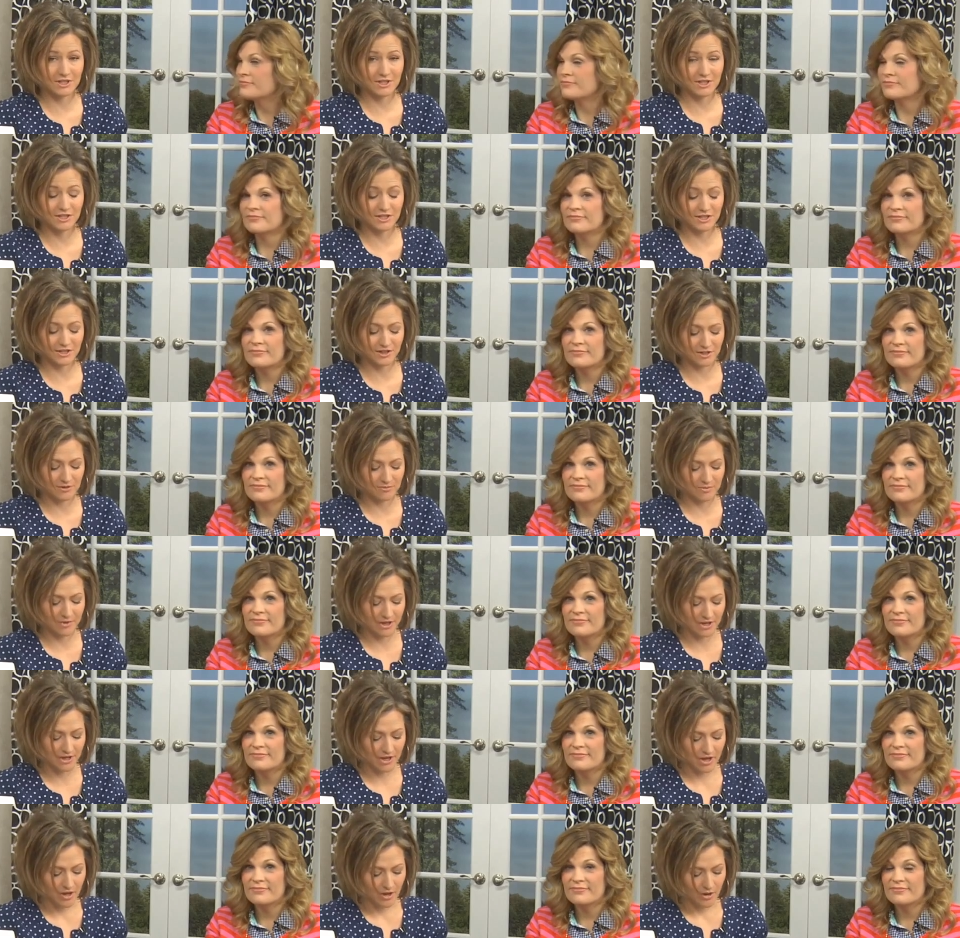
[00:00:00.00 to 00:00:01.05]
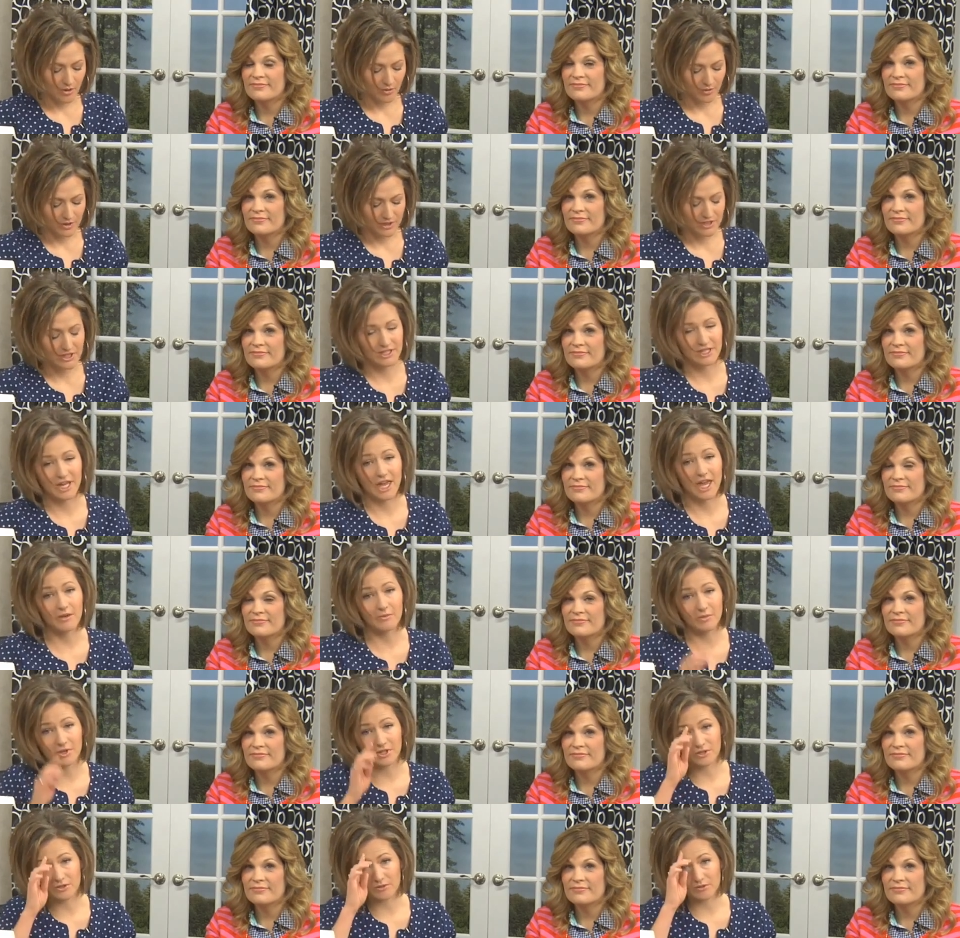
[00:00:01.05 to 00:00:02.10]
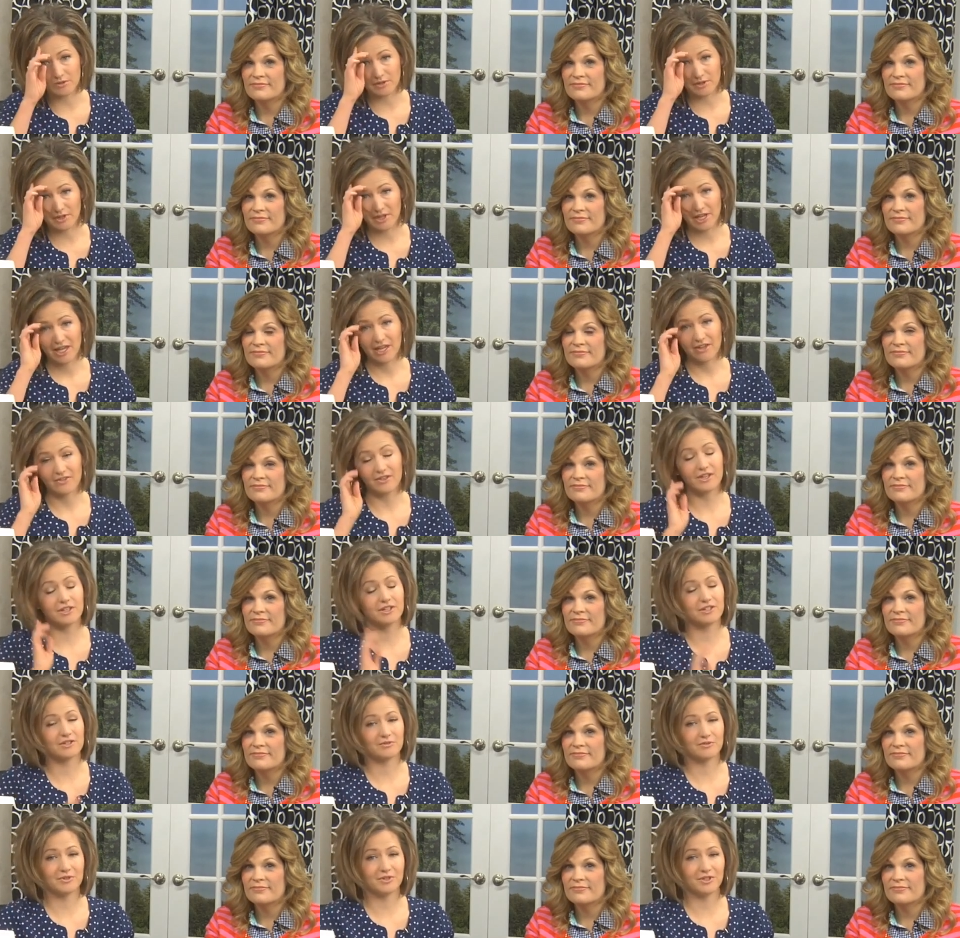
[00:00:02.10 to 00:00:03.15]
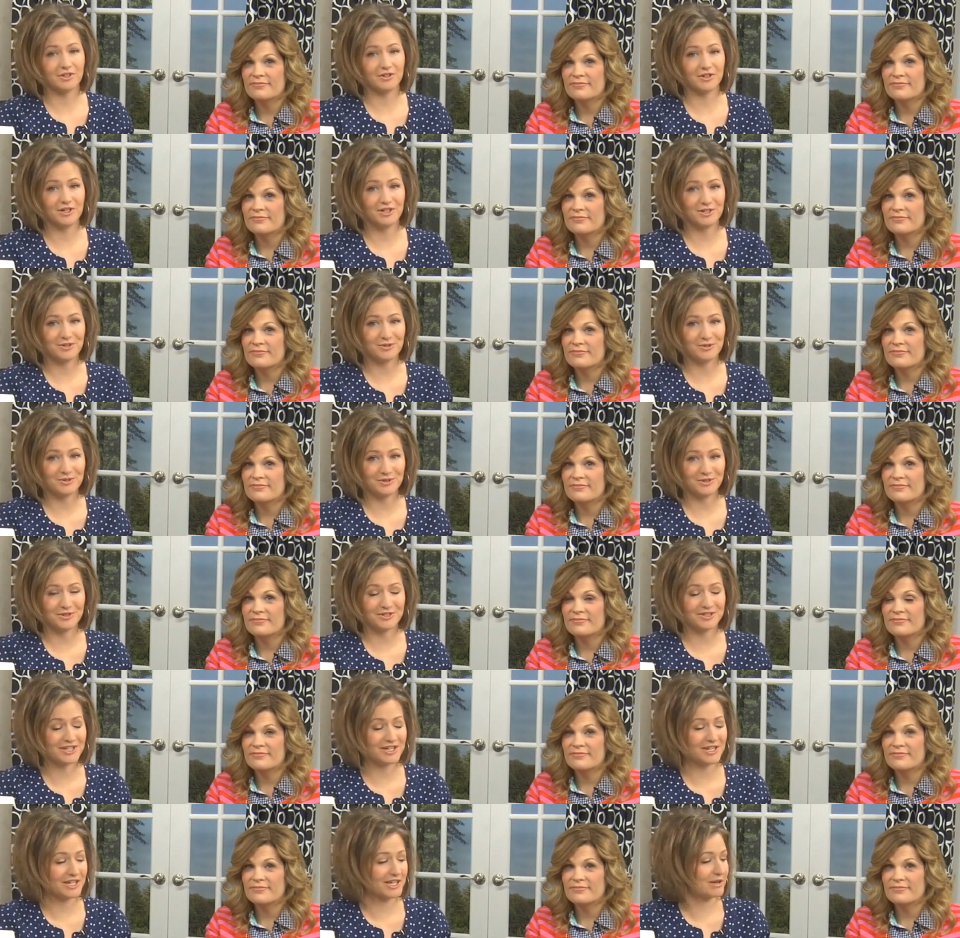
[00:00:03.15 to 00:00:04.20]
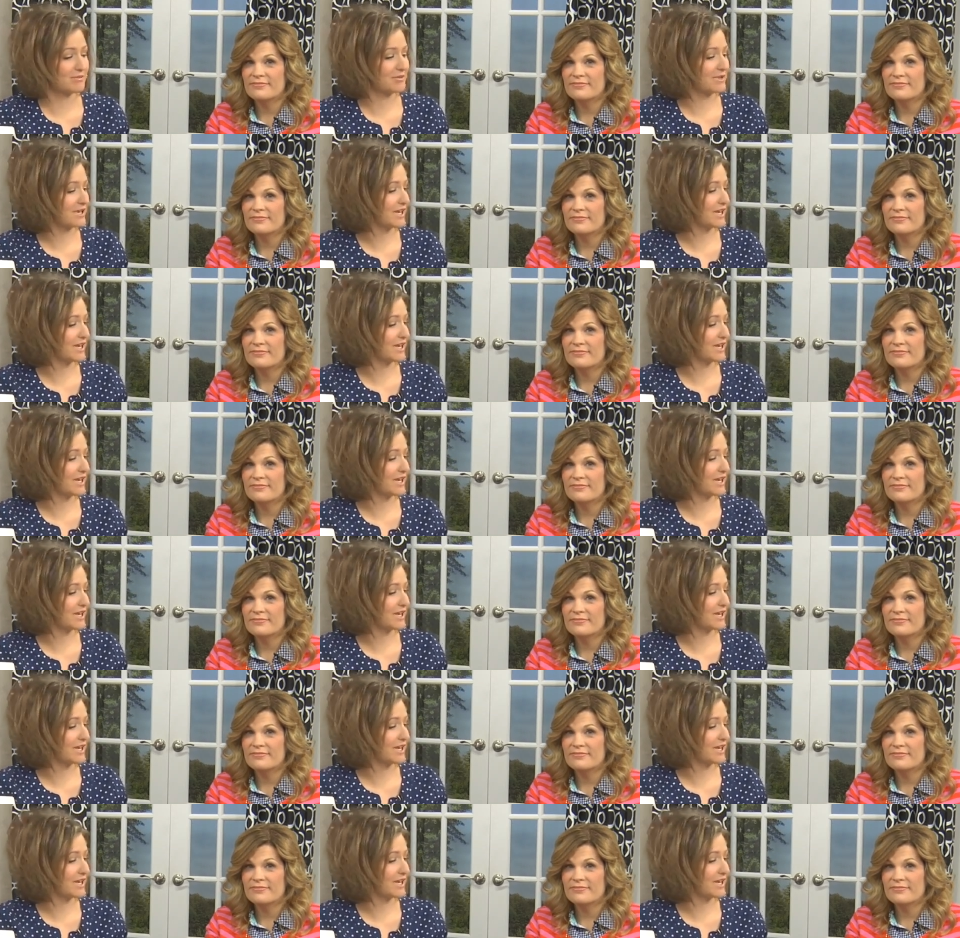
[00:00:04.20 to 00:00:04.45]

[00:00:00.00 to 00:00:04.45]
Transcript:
Speaker 1: in just a little bit, which is a hemming tool that is a really great tool that's going to come in